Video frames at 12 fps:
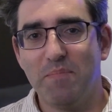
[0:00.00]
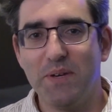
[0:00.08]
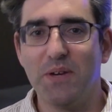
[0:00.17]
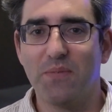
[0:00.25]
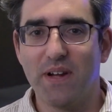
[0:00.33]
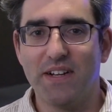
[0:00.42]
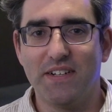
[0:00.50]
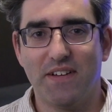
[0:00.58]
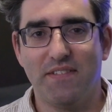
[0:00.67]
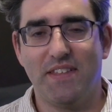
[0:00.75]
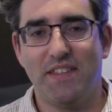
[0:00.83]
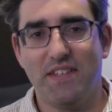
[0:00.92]
aware
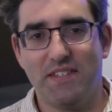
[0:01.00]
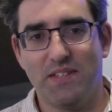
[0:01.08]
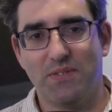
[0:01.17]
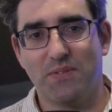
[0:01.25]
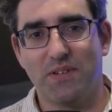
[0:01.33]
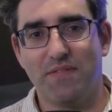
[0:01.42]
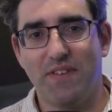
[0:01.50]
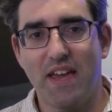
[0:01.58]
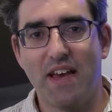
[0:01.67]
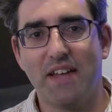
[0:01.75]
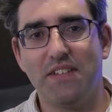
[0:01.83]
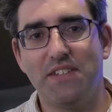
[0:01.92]
of that this is sort of
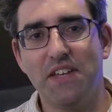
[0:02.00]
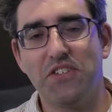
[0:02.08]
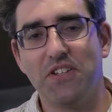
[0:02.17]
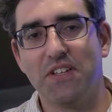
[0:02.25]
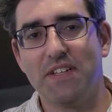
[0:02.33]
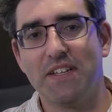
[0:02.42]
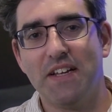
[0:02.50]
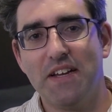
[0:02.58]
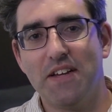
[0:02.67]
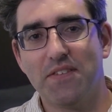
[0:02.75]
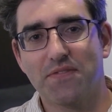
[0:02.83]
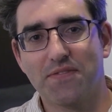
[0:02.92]
a digital
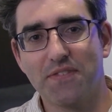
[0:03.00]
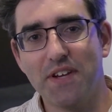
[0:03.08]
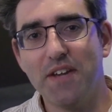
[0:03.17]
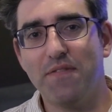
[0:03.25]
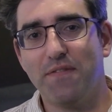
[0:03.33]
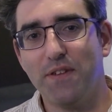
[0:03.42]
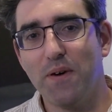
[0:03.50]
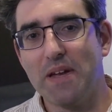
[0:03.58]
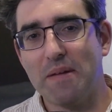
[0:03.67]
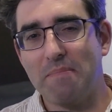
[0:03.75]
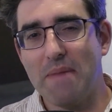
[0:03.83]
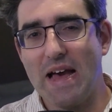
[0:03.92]

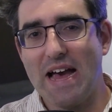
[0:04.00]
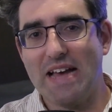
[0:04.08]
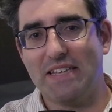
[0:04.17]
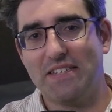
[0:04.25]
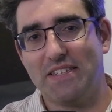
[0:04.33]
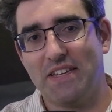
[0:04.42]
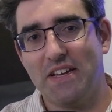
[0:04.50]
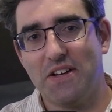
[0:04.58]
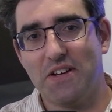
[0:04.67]
free-flowing mass